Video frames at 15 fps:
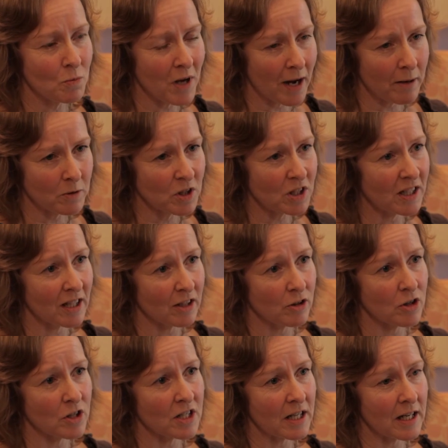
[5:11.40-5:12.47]
be able to get
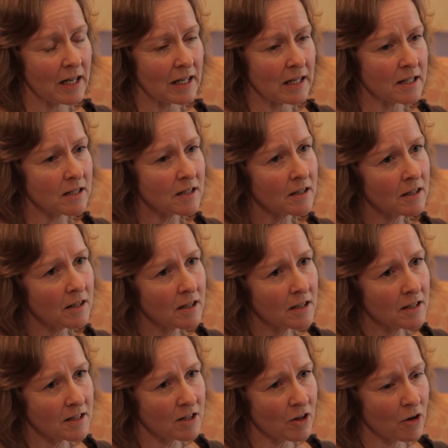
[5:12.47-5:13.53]
her to eat.
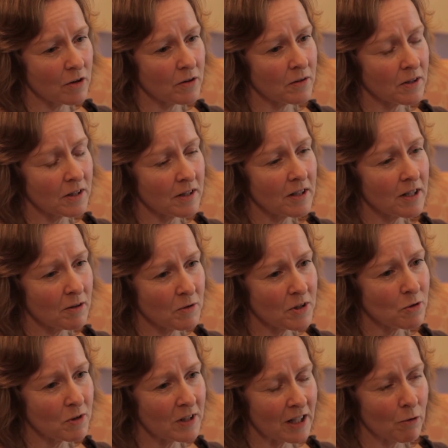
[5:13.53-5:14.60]
So it
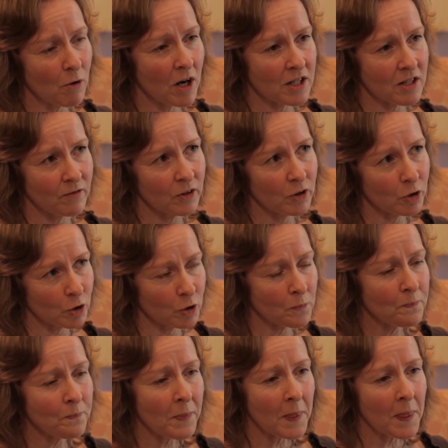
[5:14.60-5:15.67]
was really quite difficult.
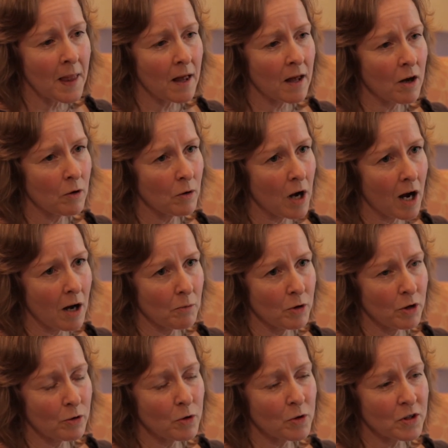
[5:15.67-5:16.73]

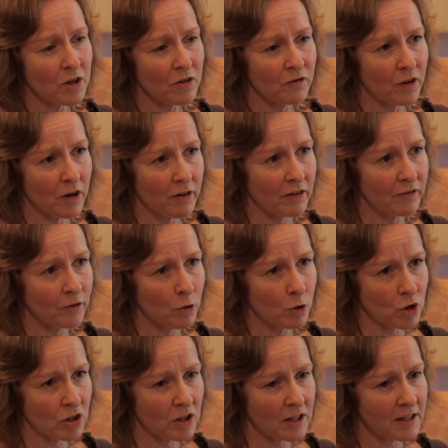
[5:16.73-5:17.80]
We were also very
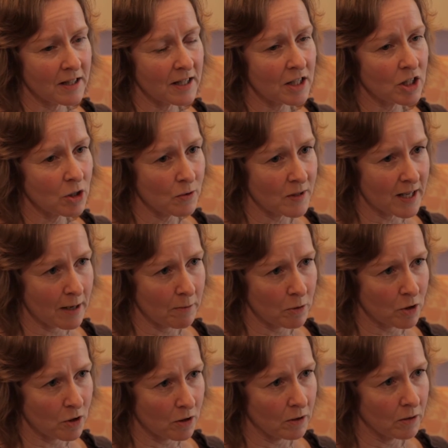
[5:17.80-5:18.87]
fortunate that she was able
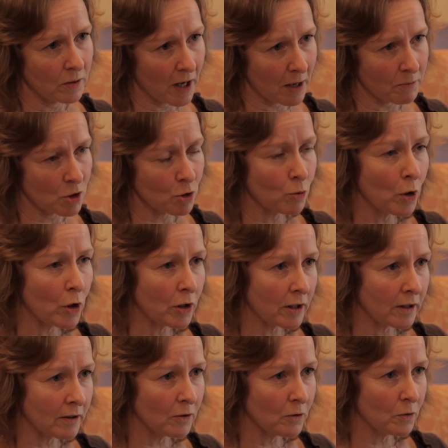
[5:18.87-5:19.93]
to come to work